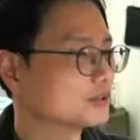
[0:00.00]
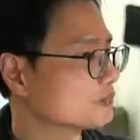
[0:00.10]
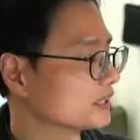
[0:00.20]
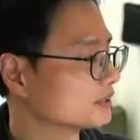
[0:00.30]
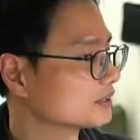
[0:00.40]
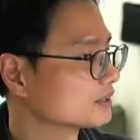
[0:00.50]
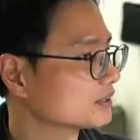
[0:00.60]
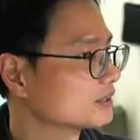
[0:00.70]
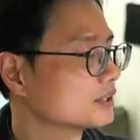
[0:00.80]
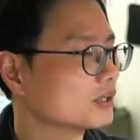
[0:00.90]
make,
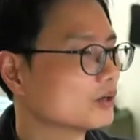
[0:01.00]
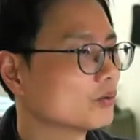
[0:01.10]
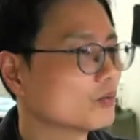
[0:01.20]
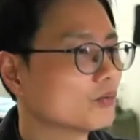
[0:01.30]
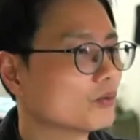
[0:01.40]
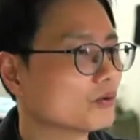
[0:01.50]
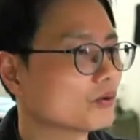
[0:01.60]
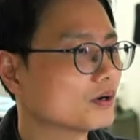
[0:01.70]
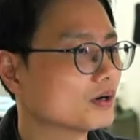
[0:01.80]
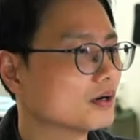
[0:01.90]

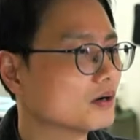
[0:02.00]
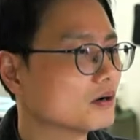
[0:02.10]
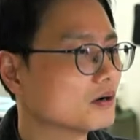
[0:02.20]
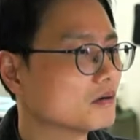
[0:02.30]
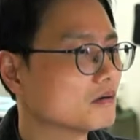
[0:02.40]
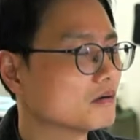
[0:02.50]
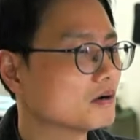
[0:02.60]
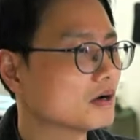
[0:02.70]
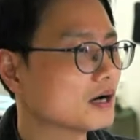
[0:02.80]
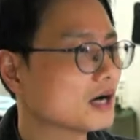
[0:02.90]
or how
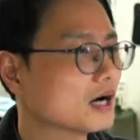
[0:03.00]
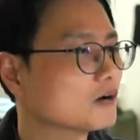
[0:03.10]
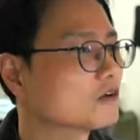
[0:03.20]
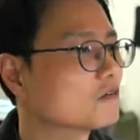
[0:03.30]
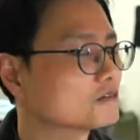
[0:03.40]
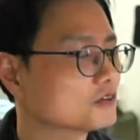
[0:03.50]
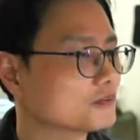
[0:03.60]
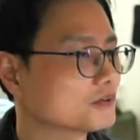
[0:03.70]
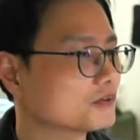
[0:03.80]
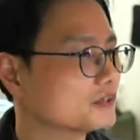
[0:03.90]

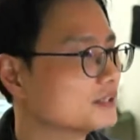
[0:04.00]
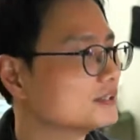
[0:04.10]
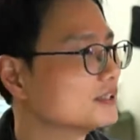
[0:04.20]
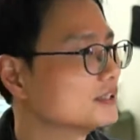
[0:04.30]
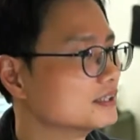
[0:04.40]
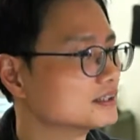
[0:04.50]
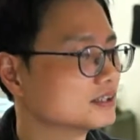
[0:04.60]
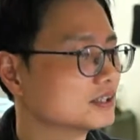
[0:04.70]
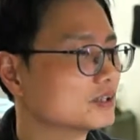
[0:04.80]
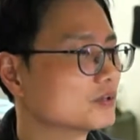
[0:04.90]
comfortable it is,
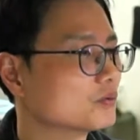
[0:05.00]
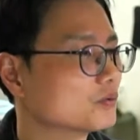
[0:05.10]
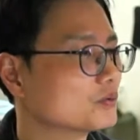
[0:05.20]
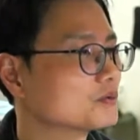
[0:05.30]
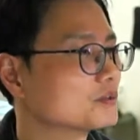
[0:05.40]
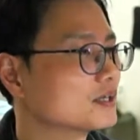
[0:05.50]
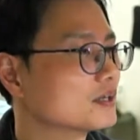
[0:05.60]
or